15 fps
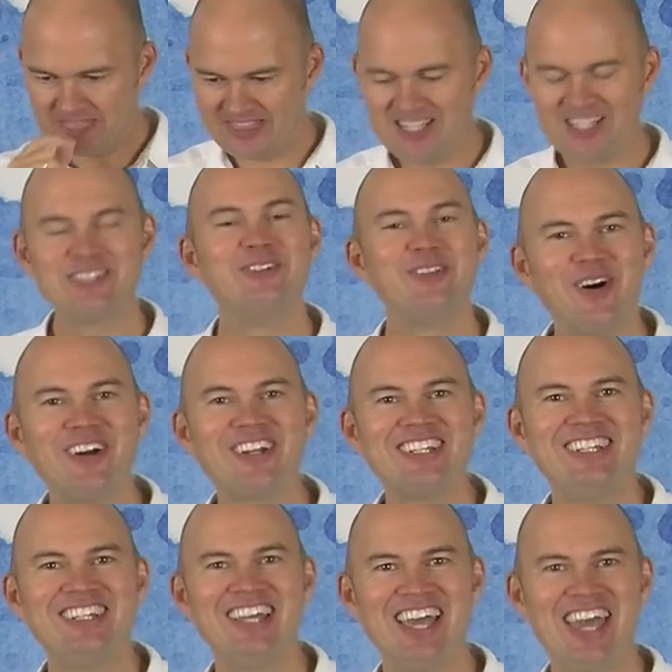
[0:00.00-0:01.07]
did
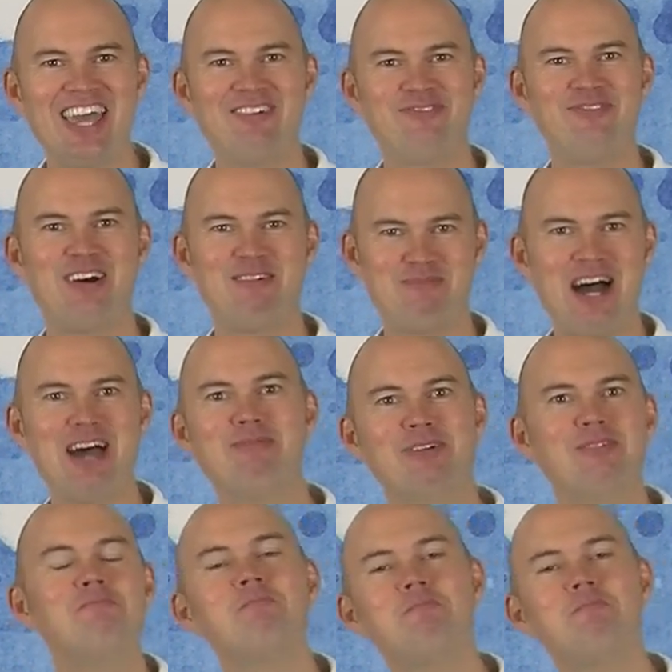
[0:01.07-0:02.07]
not have a Bible.